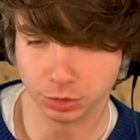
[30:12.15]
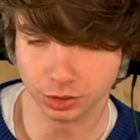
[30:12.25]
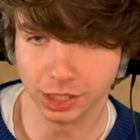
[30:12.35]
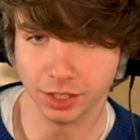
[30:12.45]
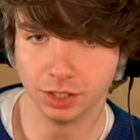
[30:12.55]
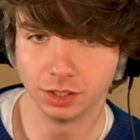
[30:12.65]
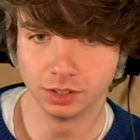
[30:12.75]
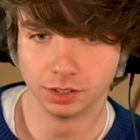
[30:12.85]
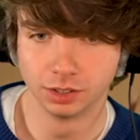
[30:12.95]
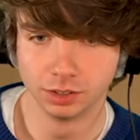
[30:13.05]
I'm sure that
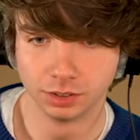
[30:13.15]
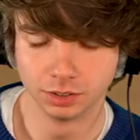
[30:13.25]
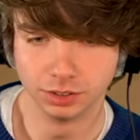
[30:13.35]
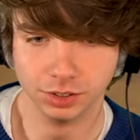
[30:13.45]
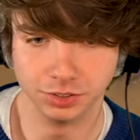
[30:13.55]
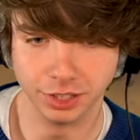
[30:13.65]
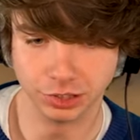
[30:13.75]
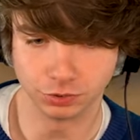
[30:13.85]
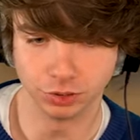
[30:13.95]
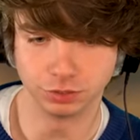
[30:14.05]
is
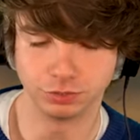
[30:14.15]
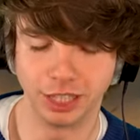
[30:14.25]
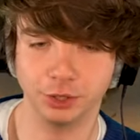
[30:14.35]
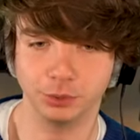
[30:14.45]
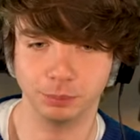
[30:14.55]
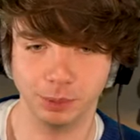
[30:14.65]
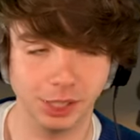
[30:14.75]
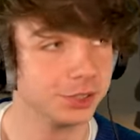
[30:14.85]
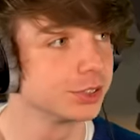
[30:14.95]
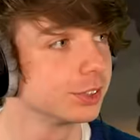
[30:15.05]
nice for his final
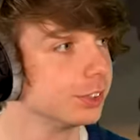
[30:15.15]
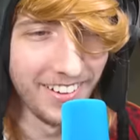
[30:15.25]
minutes.